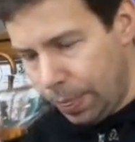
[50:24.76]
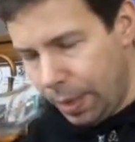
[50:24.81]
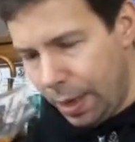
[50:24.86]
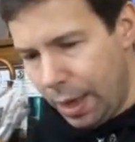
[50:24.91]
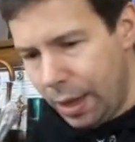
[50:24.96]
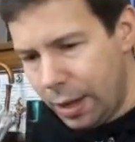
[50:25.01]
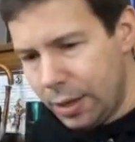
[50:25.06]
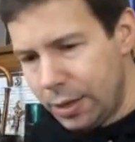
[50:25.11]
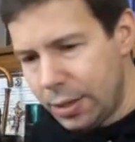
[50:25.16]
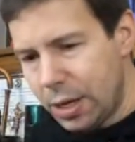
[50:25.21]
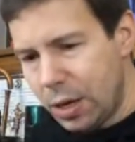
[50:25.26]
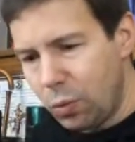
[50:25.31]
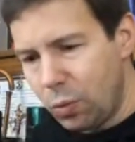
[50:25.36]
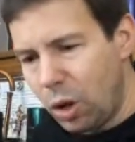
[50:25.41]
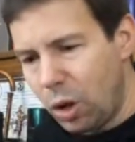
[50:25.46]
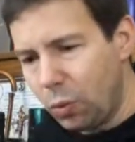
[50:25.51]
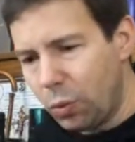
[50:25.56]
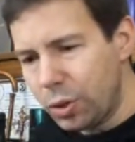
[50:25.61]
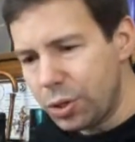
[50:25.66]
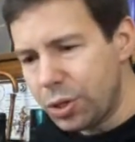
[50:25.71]
And
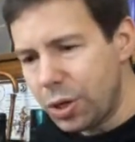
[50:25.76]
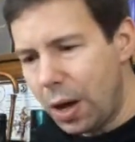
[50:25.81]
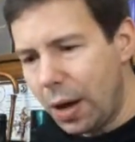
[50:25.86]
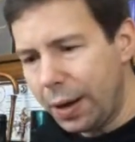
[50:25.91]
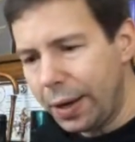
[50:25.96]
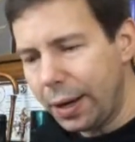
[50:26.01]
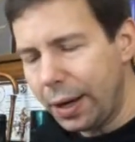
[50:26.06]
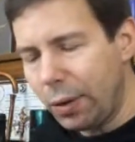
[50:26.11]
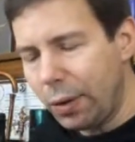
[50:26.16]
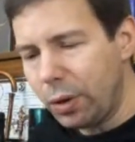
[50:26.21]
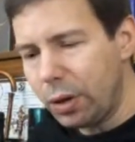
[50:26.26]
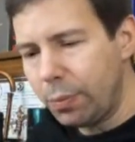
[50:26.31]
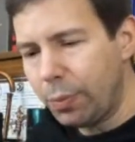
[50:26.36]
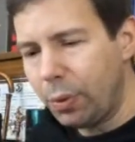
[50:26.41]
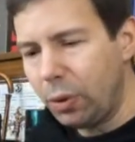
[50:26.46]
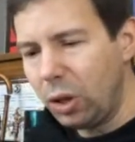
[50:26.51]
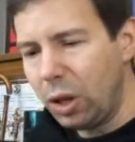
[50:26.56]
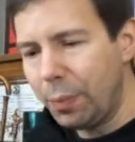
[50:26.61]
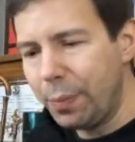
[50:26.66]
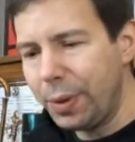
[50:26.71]
while we're talking, I want to
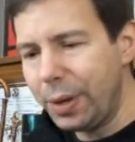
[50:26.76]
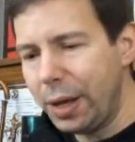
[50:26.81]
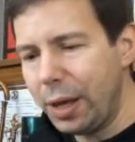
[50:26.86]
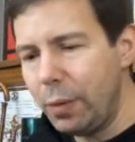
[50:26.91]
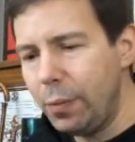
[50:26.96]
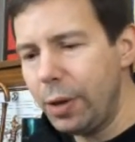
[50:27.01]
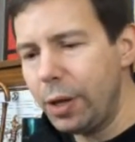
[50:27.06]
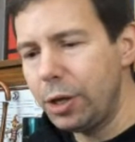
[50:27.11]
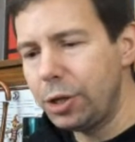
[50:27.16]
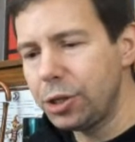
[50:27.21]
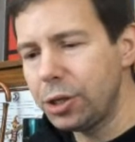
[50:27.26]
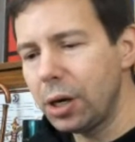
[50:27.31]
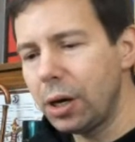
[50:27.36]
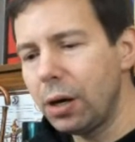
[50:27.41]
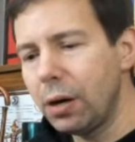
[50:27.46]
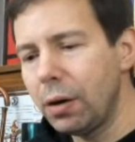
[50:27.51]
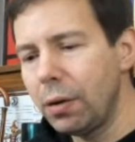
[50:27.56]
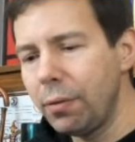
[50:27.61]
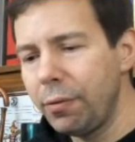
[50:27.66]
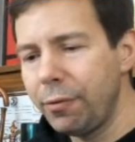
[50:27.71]
pull up an image
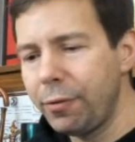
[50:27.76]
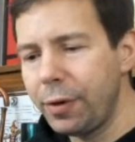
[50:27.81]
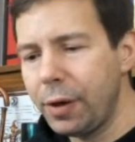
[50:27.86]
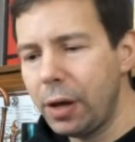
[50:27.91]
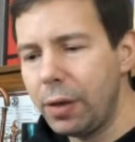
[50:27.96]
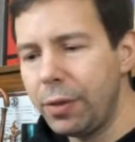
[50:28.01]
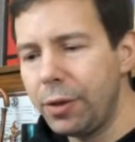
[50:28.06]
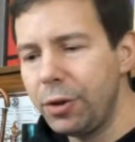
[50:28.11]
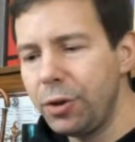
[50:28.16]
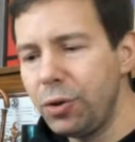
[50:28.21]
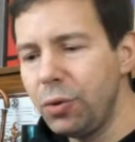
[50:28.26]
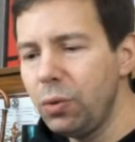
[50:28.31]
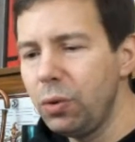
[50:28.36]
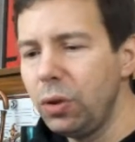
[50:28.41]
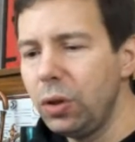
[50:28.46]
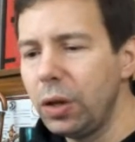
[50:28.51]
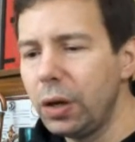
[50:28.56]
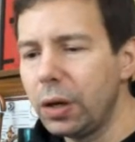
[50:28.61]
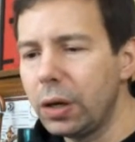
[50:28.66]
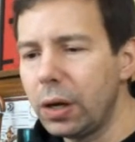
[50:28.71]
of the new
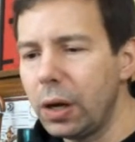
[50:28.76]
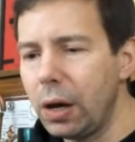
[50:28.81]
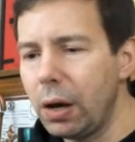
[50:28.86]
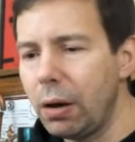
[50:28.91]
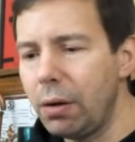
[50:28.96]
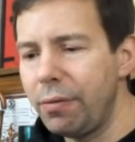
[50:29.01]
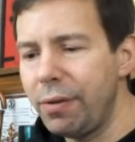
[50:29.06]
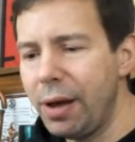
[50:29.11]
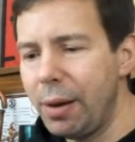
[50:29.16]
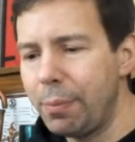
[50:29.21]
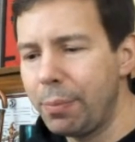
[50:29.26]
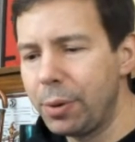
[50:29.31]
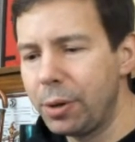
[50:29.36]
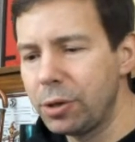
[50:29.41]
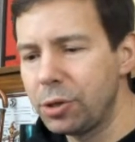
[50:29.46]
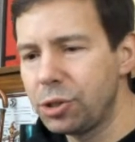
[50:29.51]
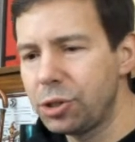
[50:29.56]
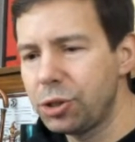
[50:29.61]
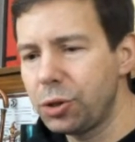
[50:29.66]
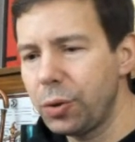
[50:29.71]
look of
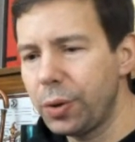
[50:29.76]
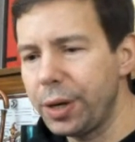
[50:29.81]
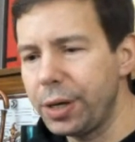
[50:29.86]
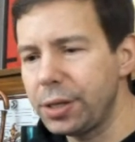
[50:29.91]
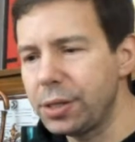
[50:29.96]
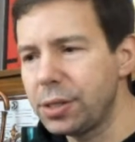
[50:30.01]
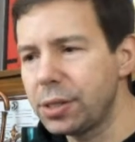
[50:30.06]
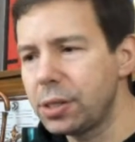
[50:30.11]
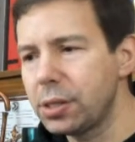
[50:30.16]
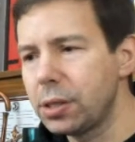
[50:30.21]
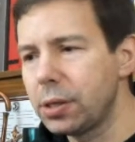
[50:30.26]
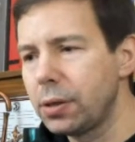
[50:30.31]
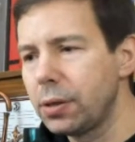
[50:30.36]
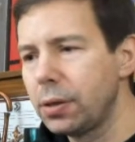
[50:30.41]
Hepburn's Choice.